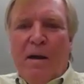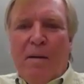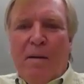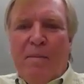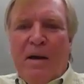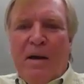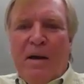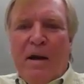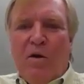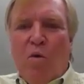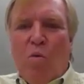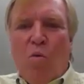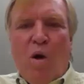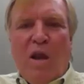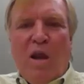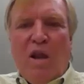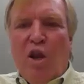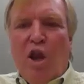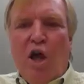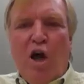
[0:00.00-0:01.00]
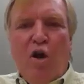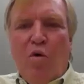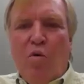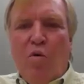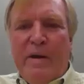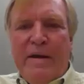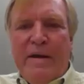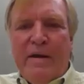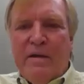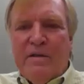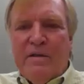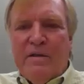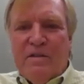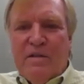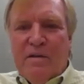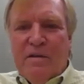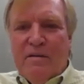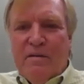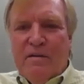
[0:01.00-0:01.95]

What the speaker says: I mean, I know what low is.